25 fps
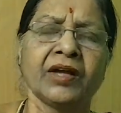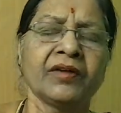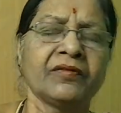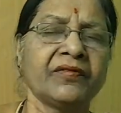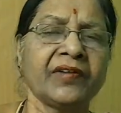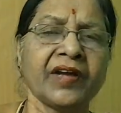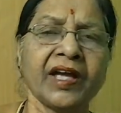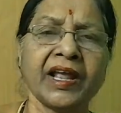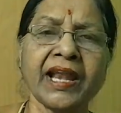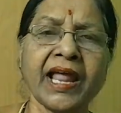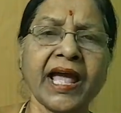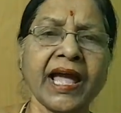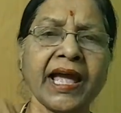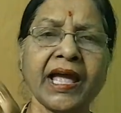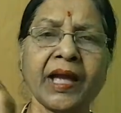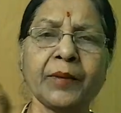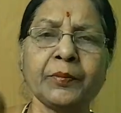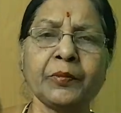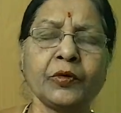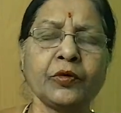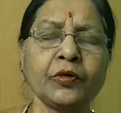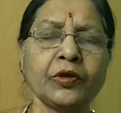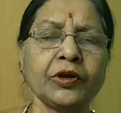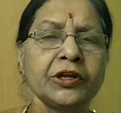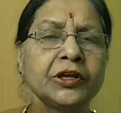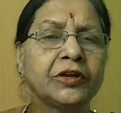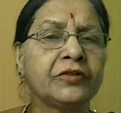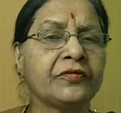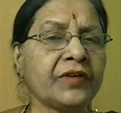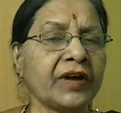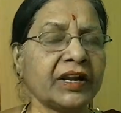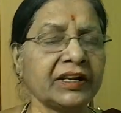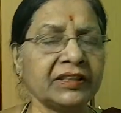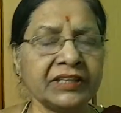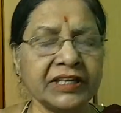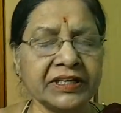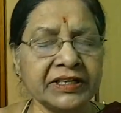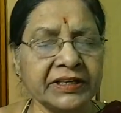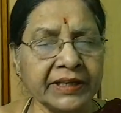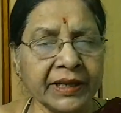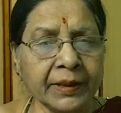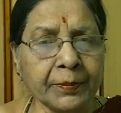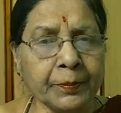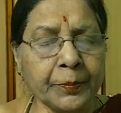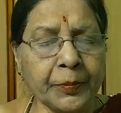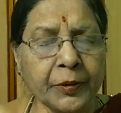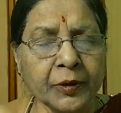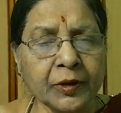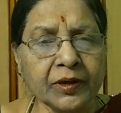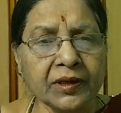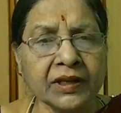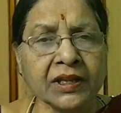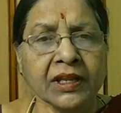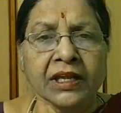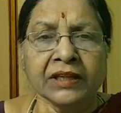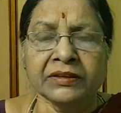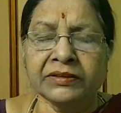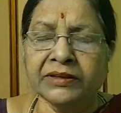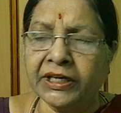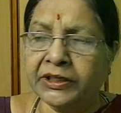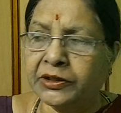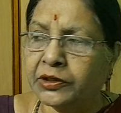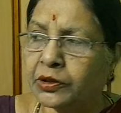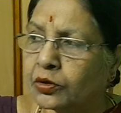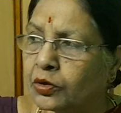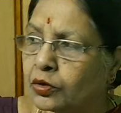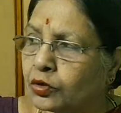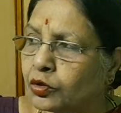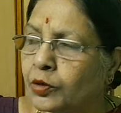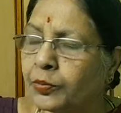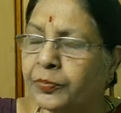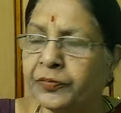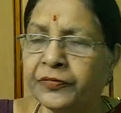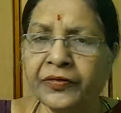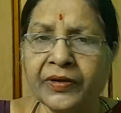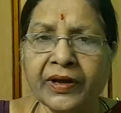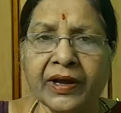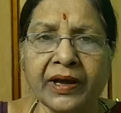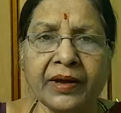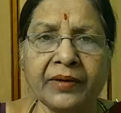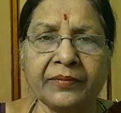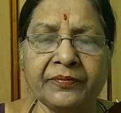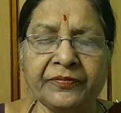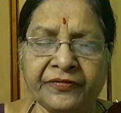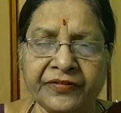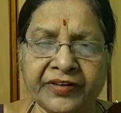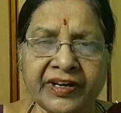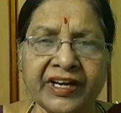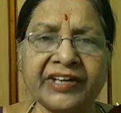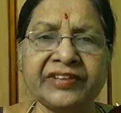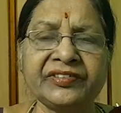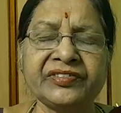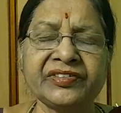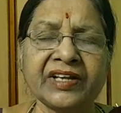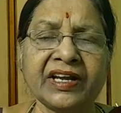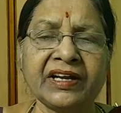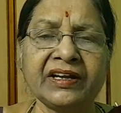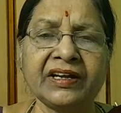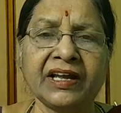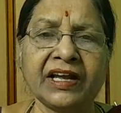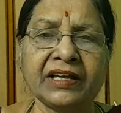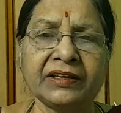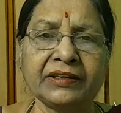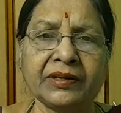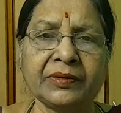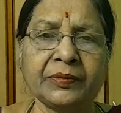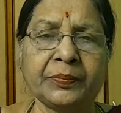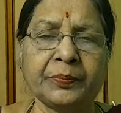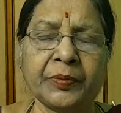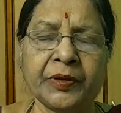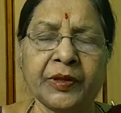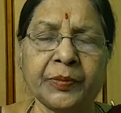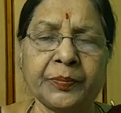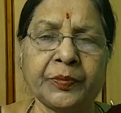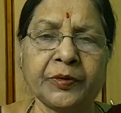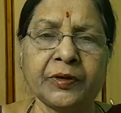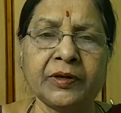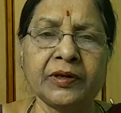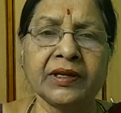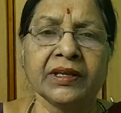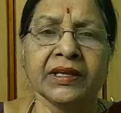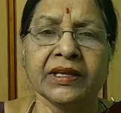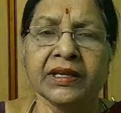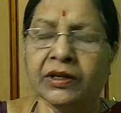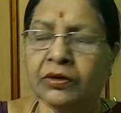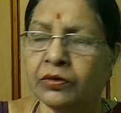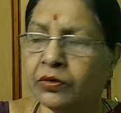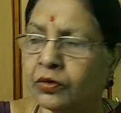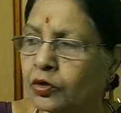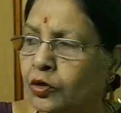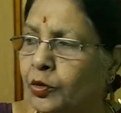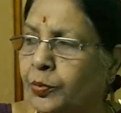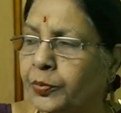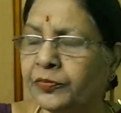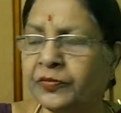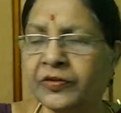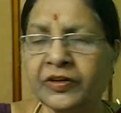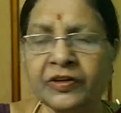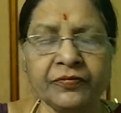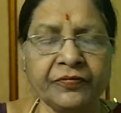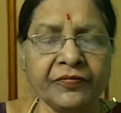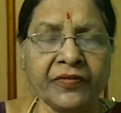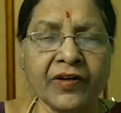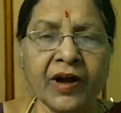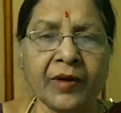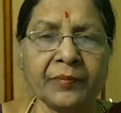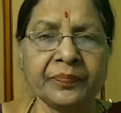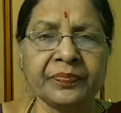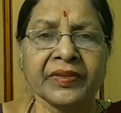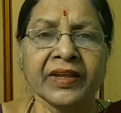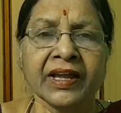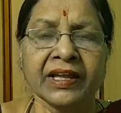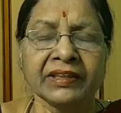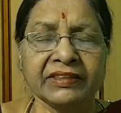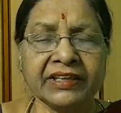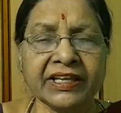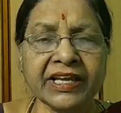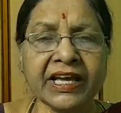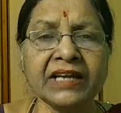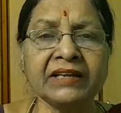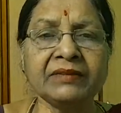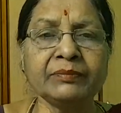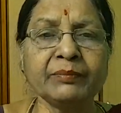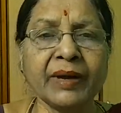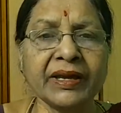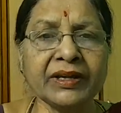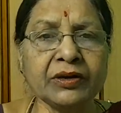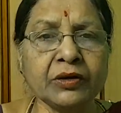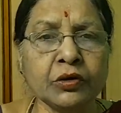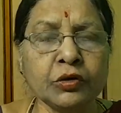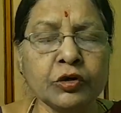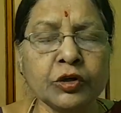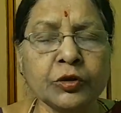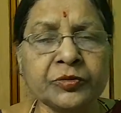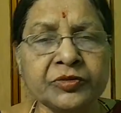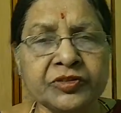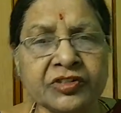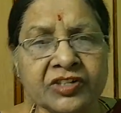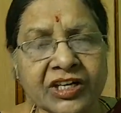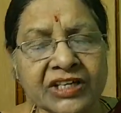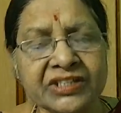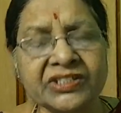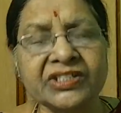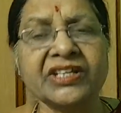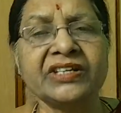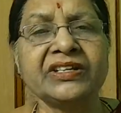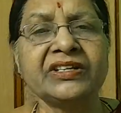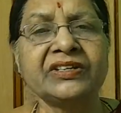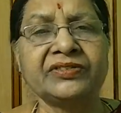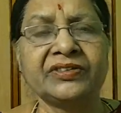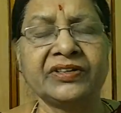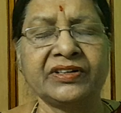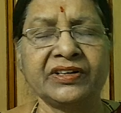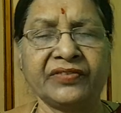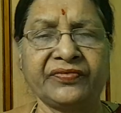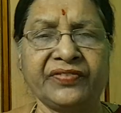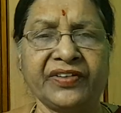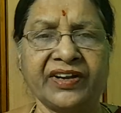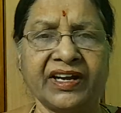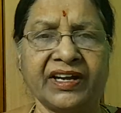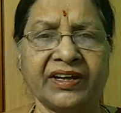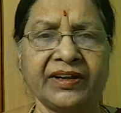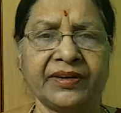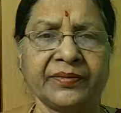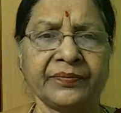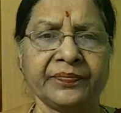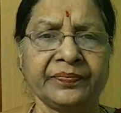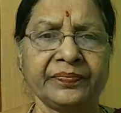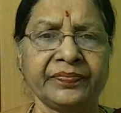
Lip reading: When I am going for the temple, that group friends and other people group will form. There my group structure is different.